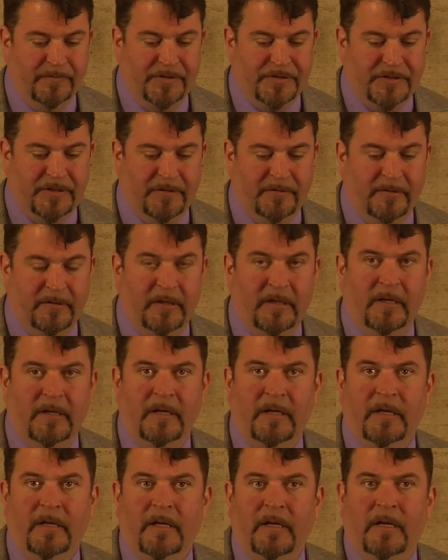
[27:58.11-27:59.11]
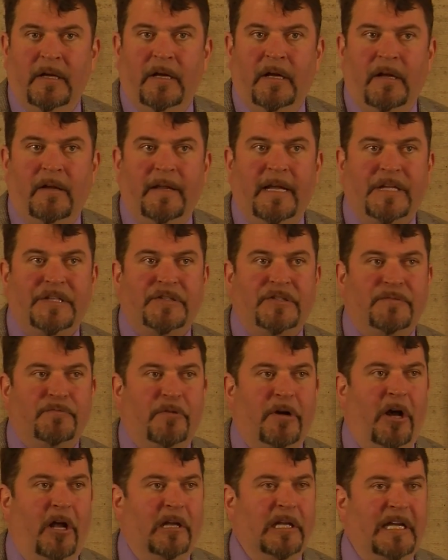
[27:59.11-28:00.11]
So that's
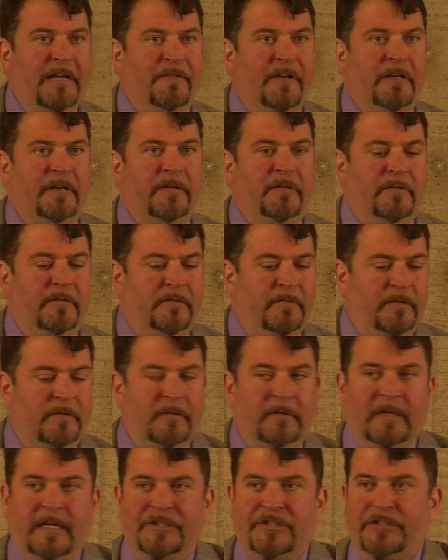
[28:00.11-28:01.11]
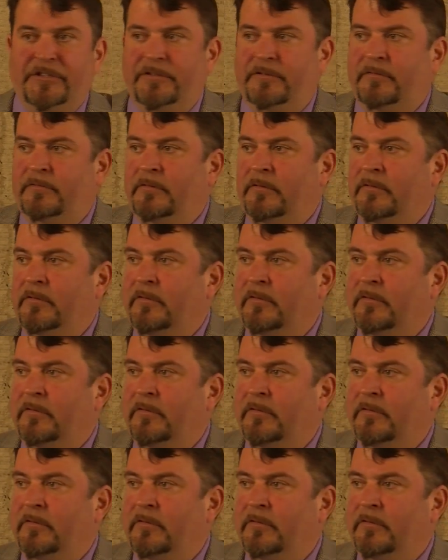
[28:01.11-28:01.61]
where I'll leave it and let you